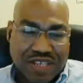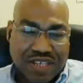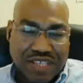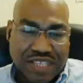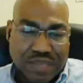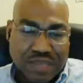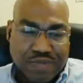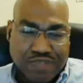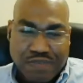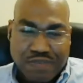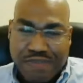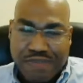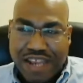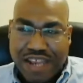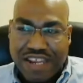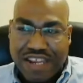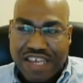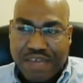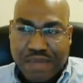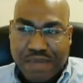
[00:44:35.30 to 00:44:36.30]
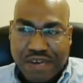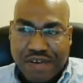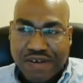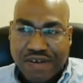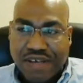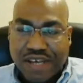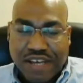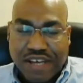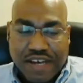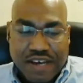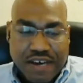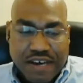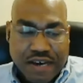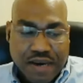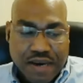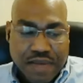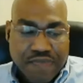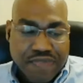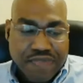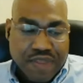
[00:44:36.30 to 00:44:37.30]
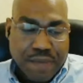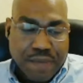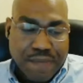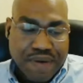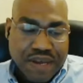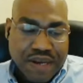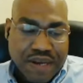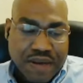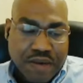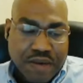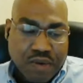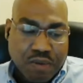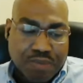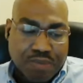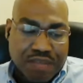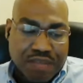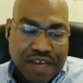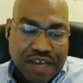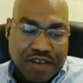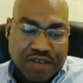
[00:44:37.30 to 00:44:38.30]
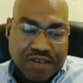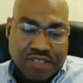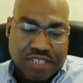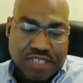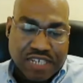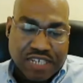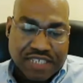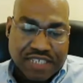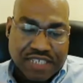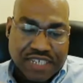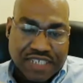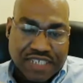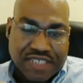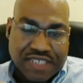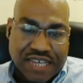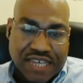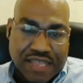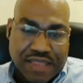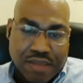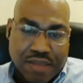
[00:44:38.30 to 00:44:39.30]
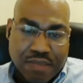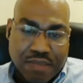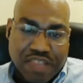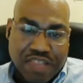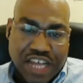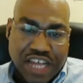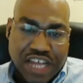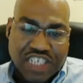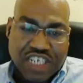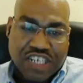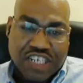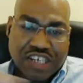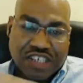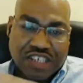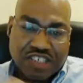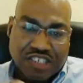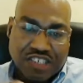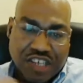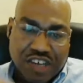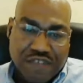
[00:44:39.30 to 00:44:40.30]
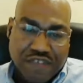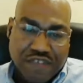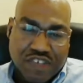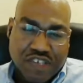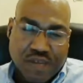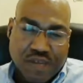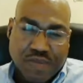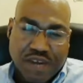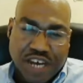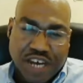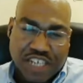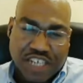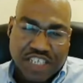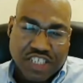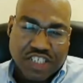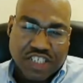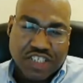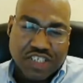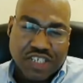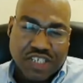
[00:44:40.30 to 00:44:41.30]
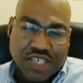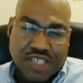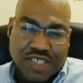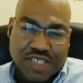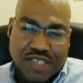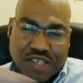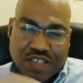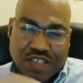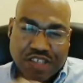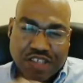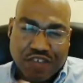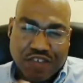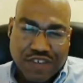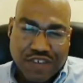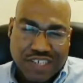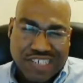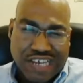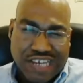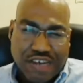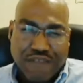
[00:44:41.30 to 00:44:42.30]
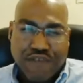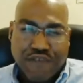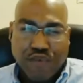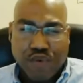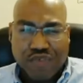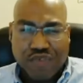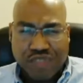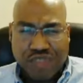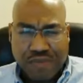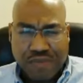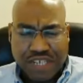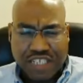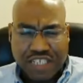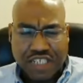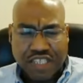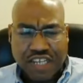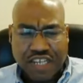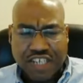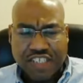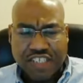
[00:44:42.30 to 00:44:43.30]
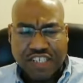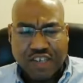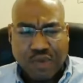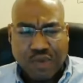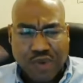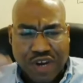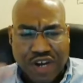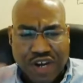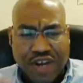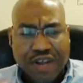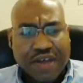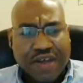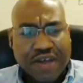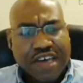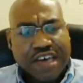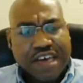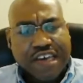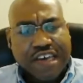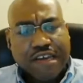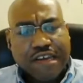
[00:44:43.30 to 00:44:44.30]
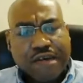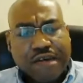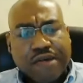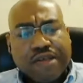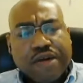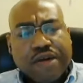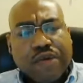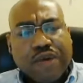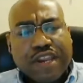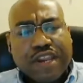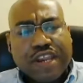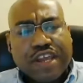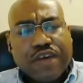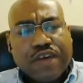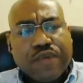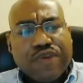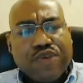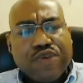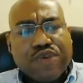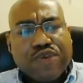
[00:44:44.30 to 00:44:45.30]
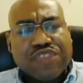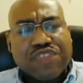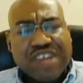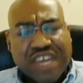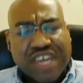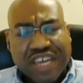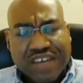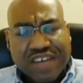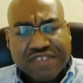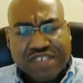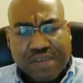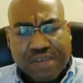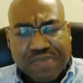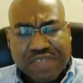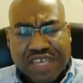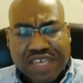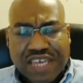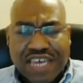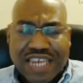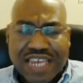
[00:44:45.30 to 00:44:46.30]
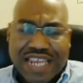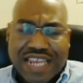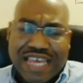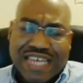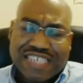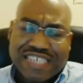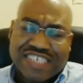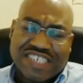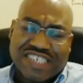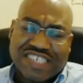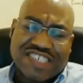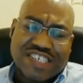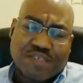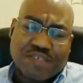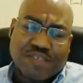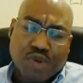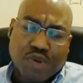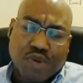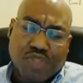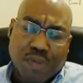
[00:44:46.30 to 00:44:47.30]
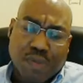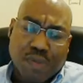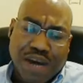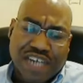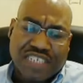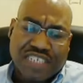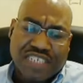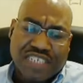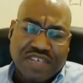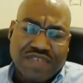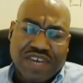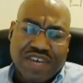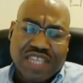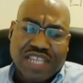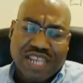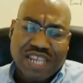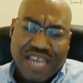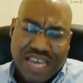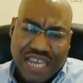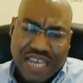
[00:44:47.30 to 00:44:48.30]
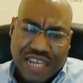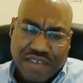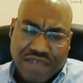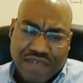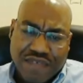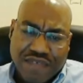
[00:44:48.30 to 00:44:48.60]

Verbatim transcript: clips from that in email. Uh, but what Blanco says is that the logic of the subconscious is a different. It's like a fourth dimension logic where You know, when when you're thinking of something, it exists as both the positive and the negative